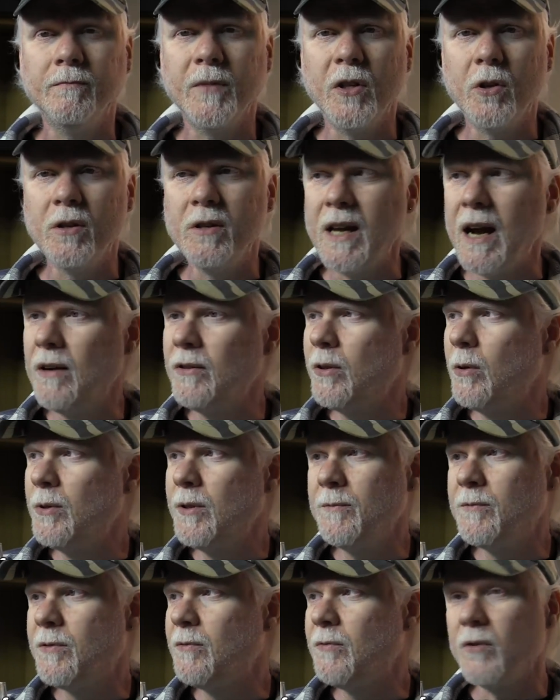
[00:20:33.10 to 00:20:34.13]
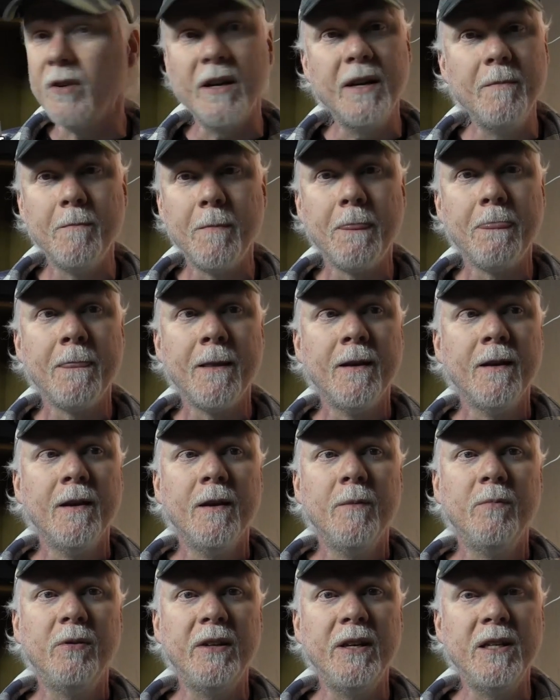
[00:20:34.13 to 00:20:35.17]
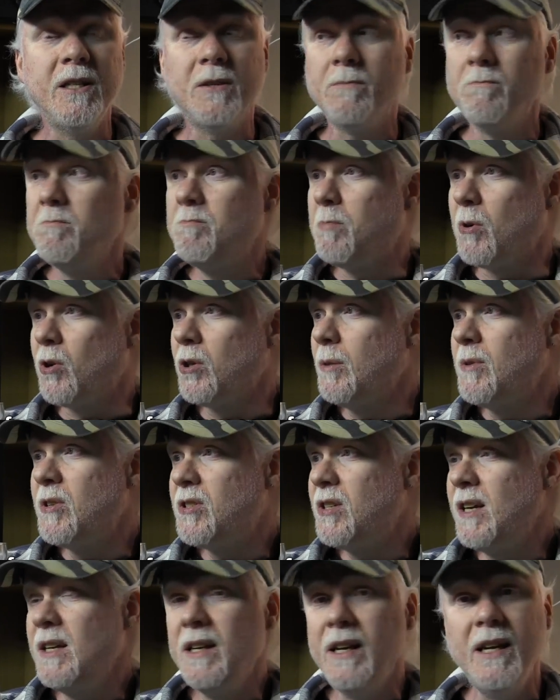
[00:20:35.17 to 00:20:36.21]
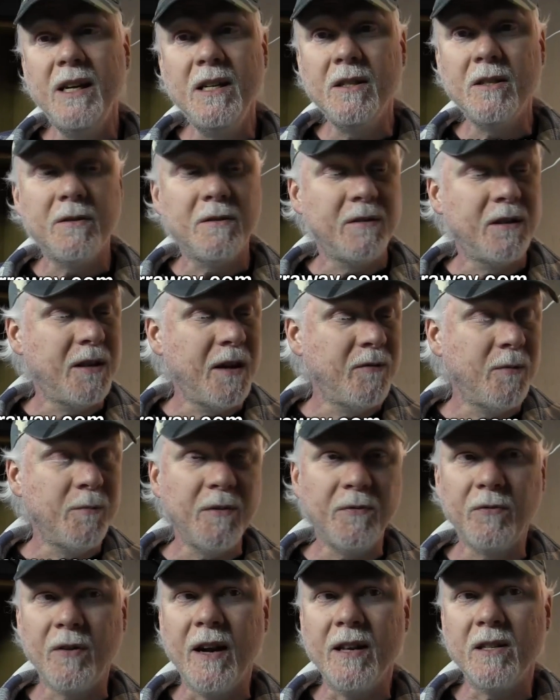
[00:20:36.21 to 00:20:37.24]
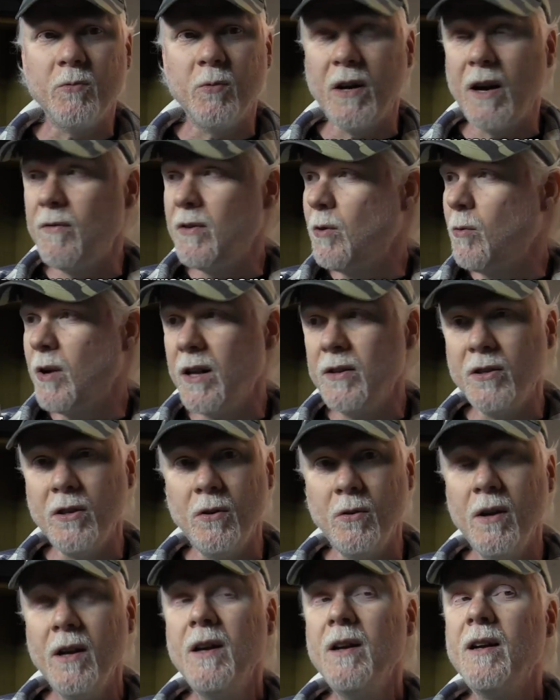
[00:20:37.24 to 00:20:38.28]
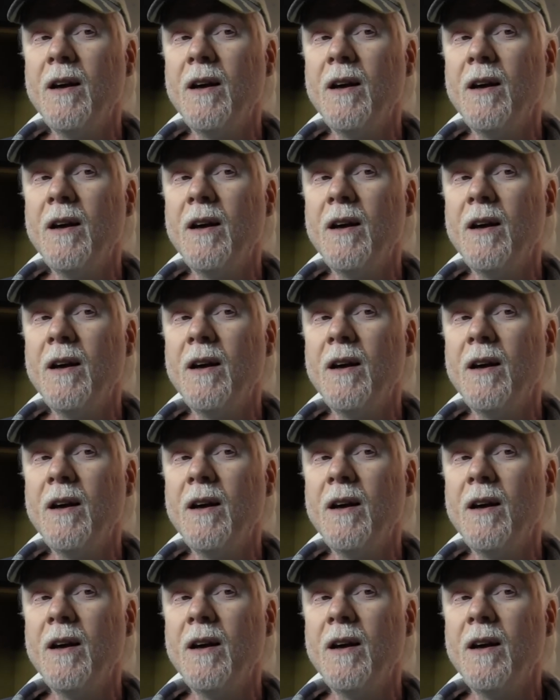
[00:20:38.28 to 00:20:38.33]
You can download them for free. Please burn them to CDs, give them to friends, whatever you want to do.